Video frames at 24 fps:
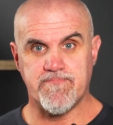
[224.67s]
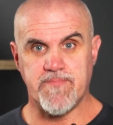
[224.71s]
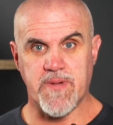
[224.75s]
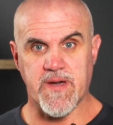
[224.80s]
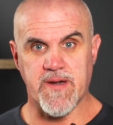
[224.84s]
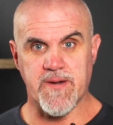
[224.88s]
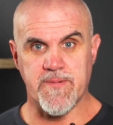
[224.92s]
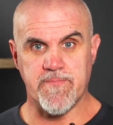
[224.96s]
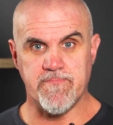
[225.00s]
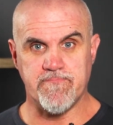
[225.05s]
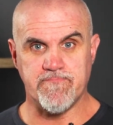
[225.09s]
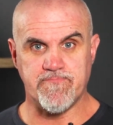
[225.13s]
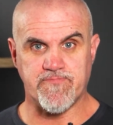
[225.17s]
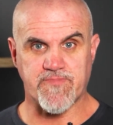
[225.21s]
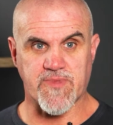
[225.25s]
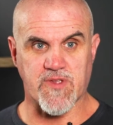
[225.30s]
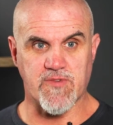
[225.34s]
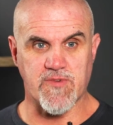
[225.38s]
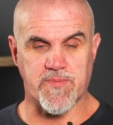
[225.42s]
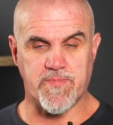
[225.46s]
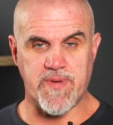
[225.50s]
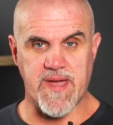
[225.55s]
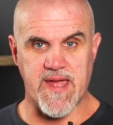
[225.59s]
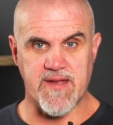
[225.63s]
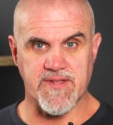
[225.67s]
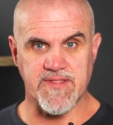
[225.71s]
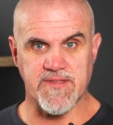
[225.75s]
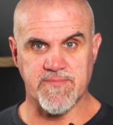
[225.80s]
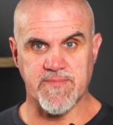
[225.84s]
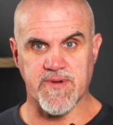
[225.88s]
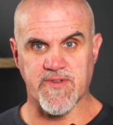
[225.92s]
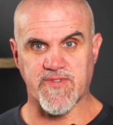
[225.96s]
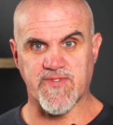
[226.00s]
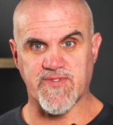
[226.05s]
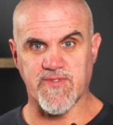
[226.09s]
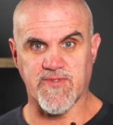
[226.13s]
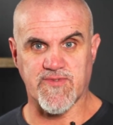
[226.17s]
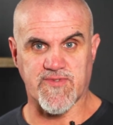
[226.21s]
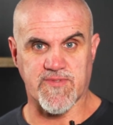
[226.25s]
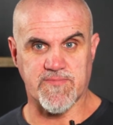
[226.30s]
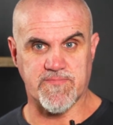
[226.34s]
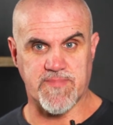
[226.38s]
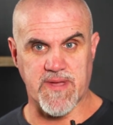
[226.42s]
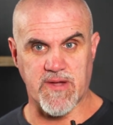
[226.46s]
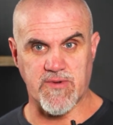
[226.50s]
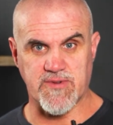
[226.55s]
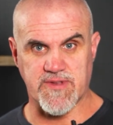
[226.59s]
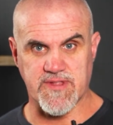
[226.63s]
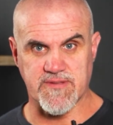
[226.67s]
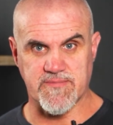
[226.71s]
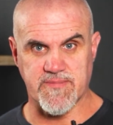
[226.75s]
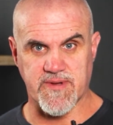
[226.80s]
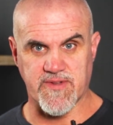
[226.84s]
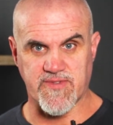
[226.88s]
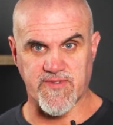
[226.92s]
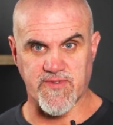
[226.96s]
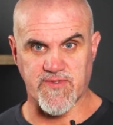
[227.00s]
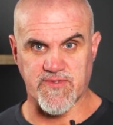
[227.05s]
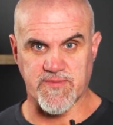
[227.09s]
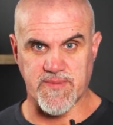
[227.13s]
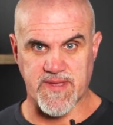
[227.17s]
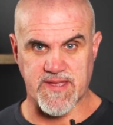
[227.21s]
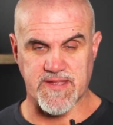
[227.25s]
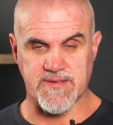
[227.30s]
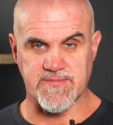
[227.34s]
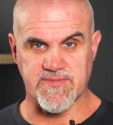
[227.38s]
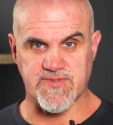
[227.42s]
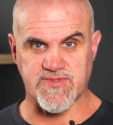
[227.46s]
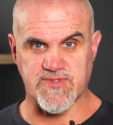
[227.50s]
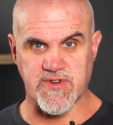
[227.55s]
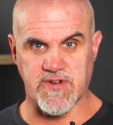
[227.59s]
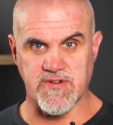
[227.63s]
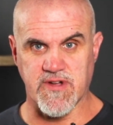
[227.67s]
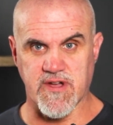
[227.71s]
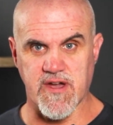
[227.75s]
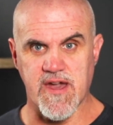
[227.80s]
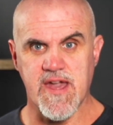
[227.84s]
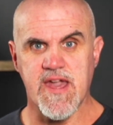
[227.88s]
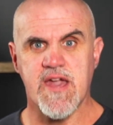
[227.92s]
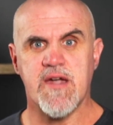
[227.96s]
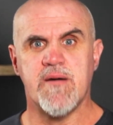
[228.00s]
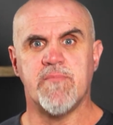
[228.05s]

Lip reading: repairing the muscles and building the muscles, making them stronger,